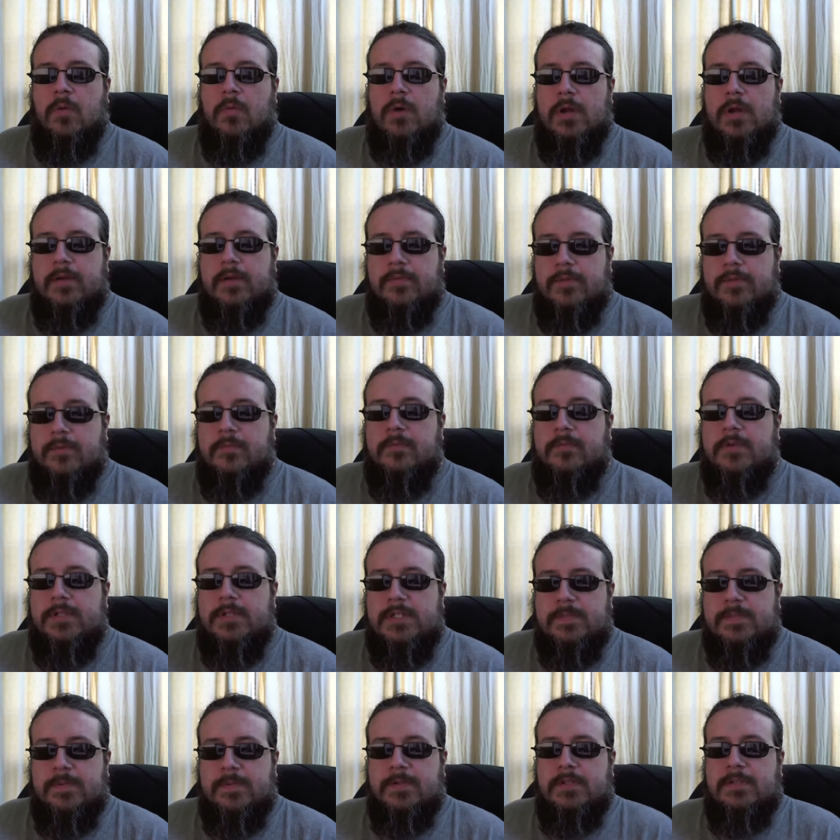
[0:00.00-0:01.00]
One of them
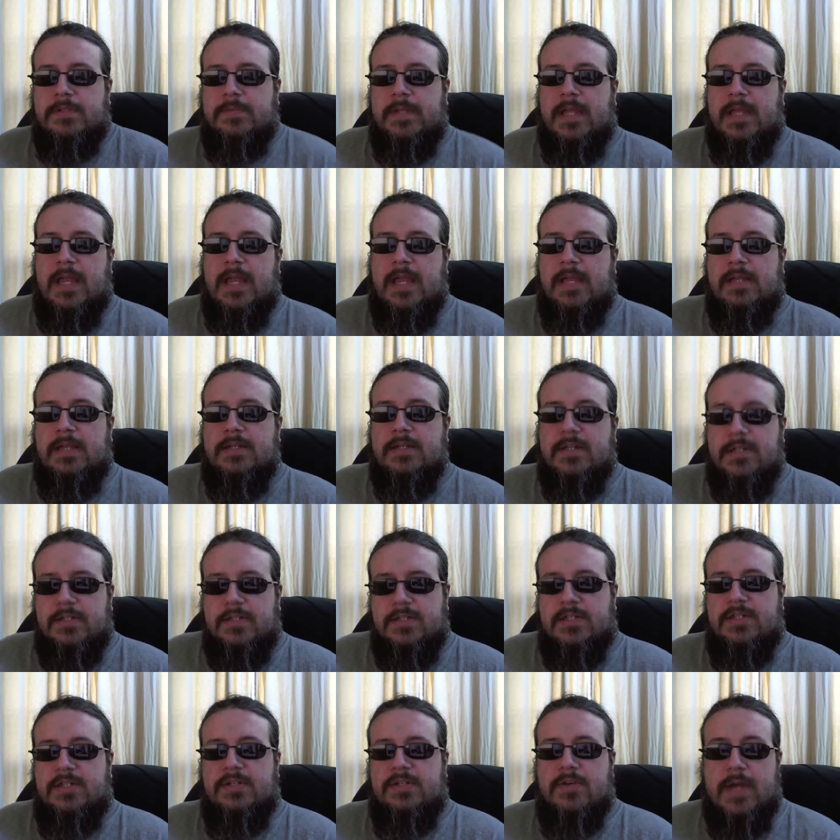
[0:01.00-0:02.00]
was supposed to be a
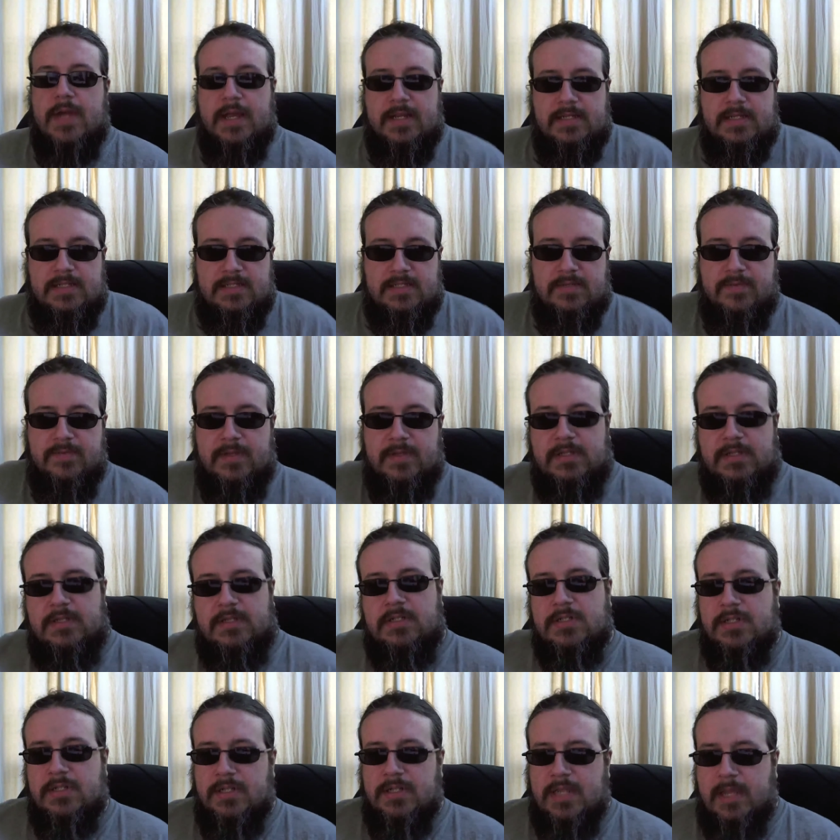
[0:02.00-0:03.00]
Dungeons & Dragons 5th
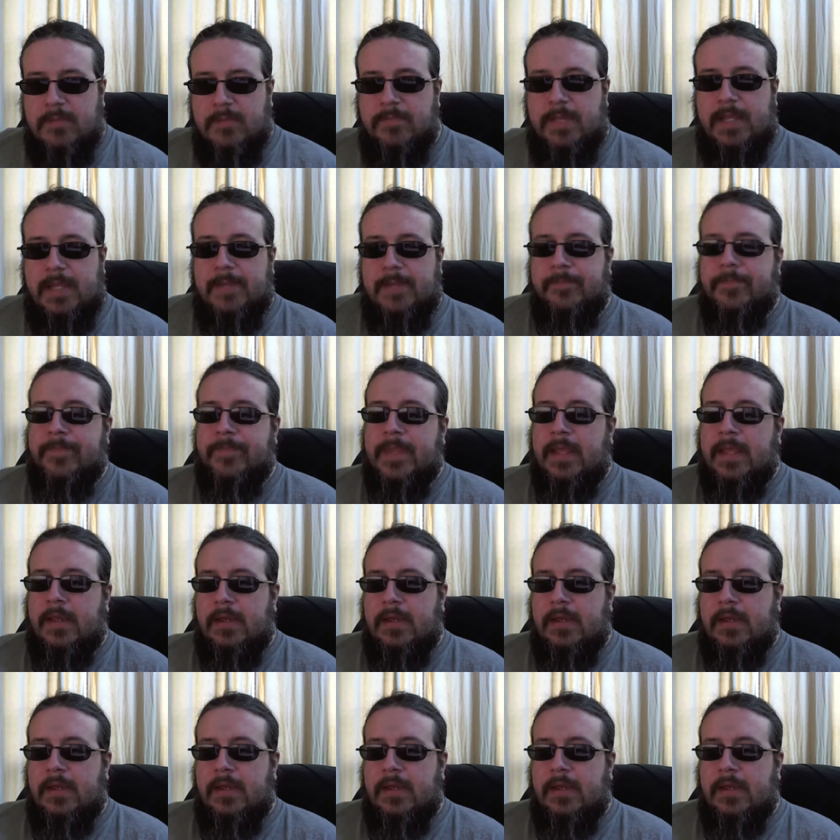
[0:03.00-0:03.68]
Edition campaign.